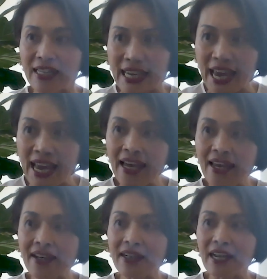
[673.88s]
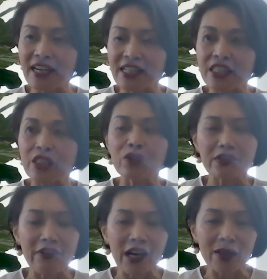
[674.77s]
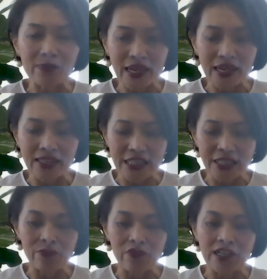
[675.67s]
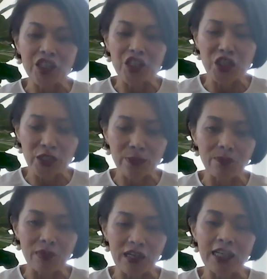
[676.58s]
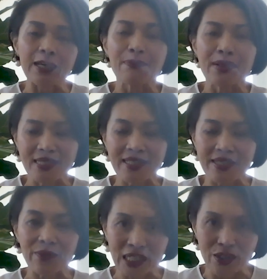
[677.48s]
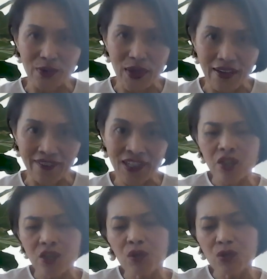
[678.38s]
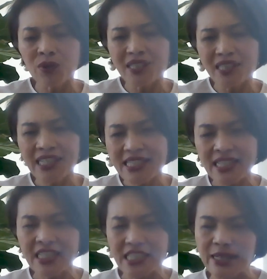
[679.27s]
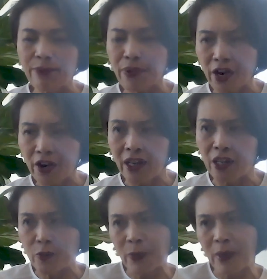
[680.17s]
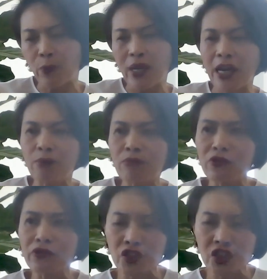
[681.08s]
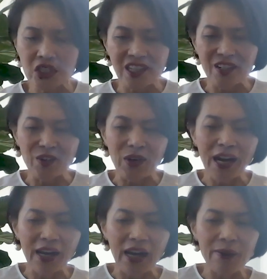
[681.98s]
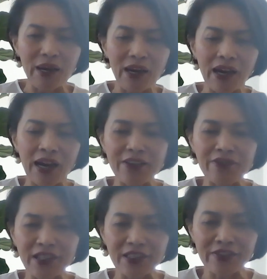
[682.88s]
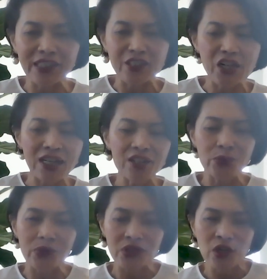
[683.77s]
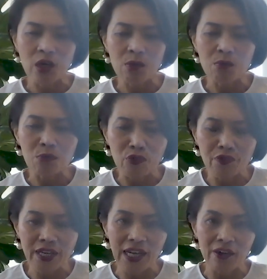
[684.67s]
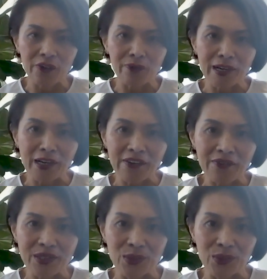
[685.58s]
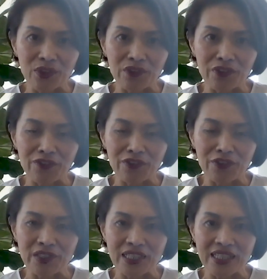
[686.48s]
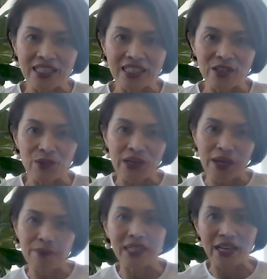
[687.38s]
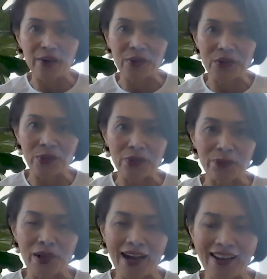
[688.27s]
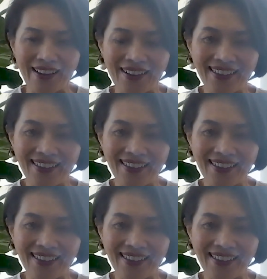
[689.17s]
can and continue to develop that deep relationship in business that we need to have. So to a certain extent, there's some parallels. But when I moved to Shiseido, I effectively, the challenge was moving out of my comfort zone of a 15-year-old company that I was with prior.